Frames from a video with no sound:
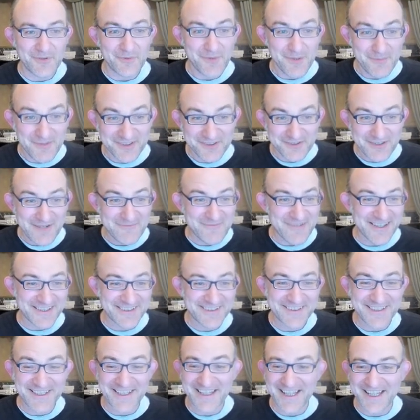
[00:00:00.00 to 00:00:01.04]
women's
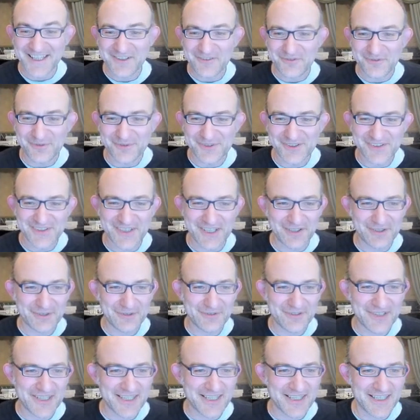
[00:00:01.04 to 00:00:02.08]
grandmaster and
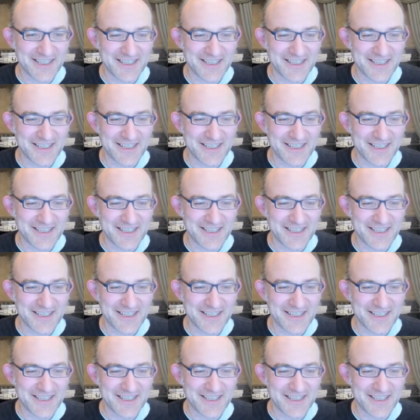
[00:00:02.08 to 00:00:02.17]
also